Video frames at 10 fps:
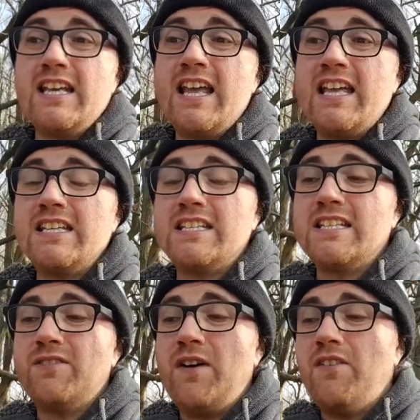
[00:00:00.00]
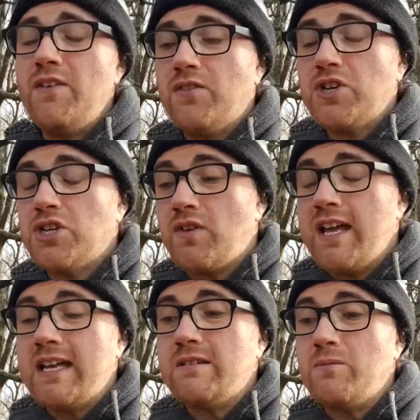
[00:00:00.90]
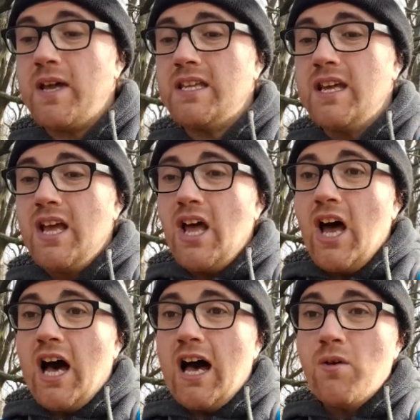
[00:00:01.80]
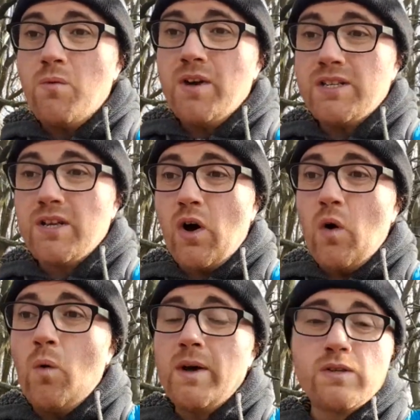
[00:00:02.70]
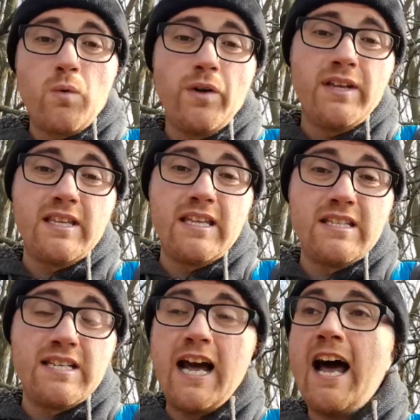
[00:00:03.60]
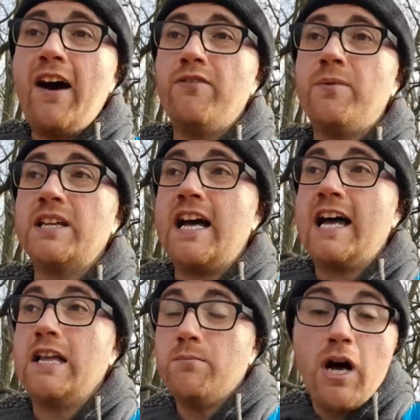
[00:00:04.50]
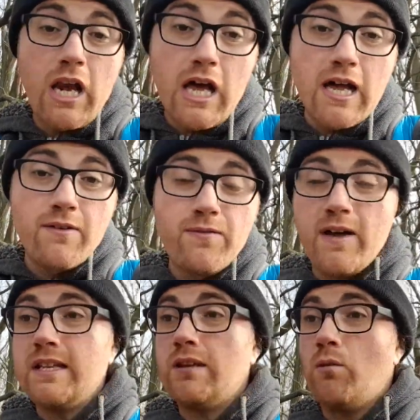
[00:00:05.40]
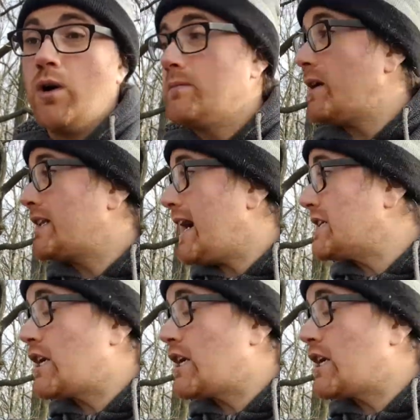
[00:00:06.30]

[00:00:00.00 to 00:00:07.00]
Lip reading: it's very frustrating when I was always wanting to have my dad in my life and wanted my dad